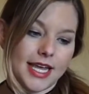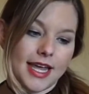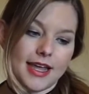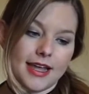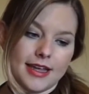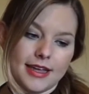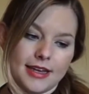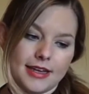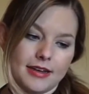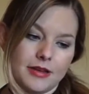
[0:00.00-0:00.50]

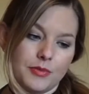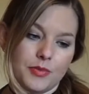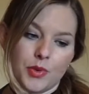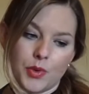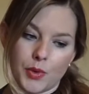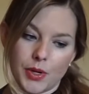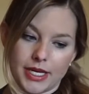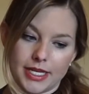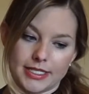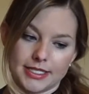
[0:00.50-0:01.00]

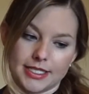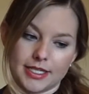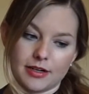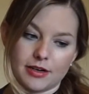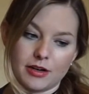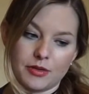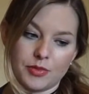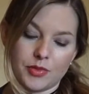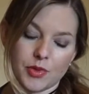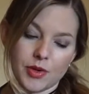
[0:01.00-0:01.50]

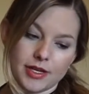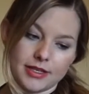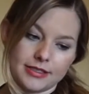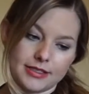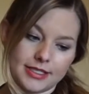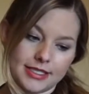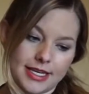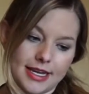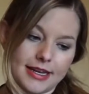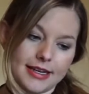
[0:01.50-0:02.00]

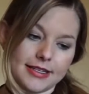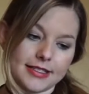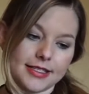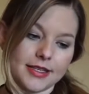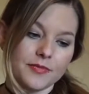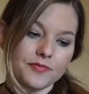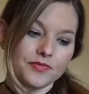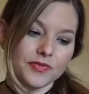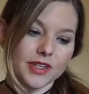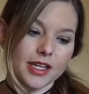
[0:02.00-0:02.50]
10.0.6,